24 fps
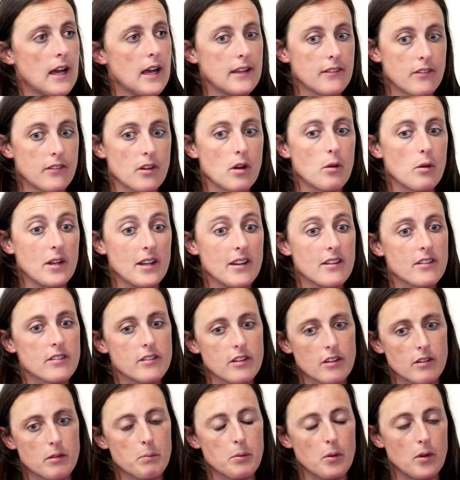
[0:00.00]
And so it is
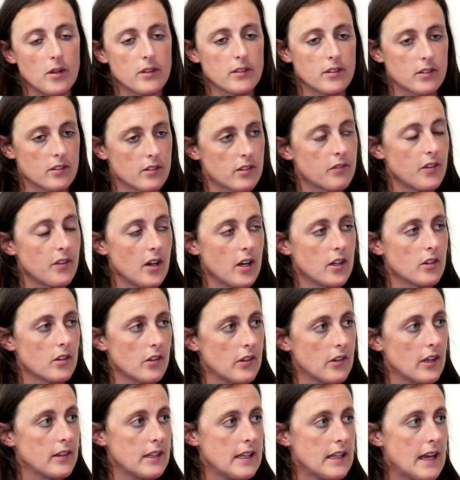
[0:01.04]
disappointing to find
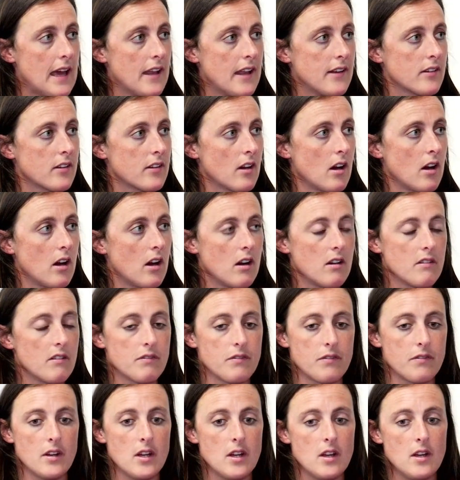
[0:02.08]
us at the end
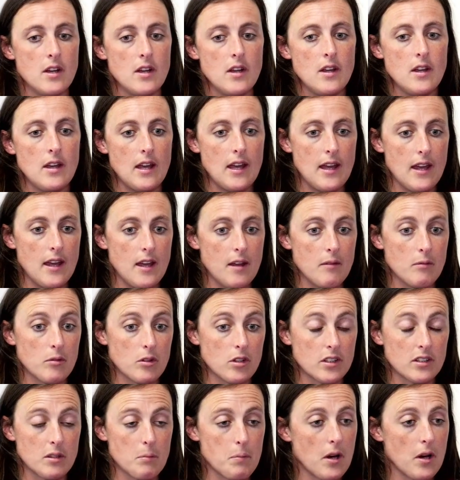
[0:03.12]
of um,
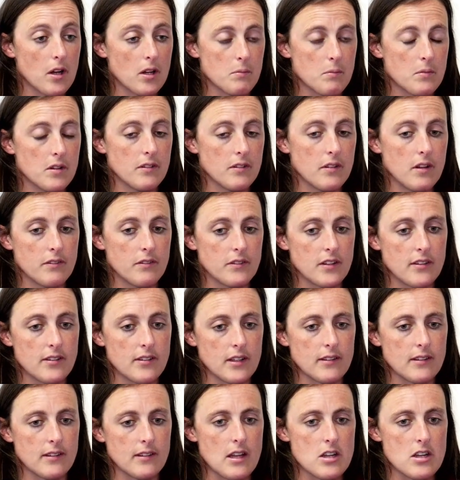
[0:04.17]
or at the bottom of, of the
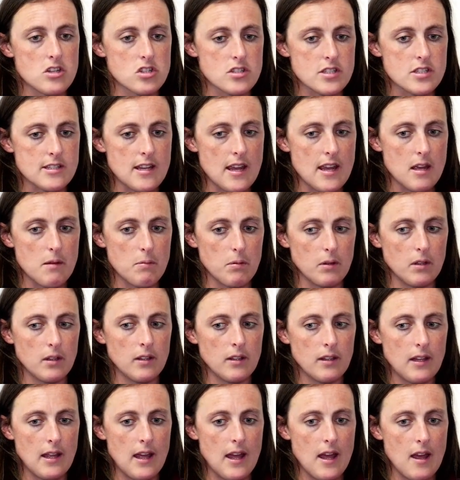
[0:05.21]
Six Nations
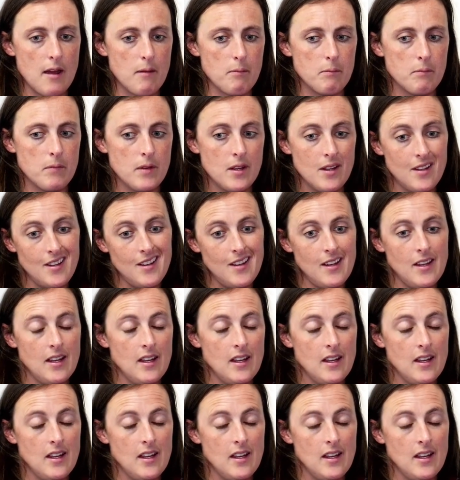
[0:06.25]
table. Um,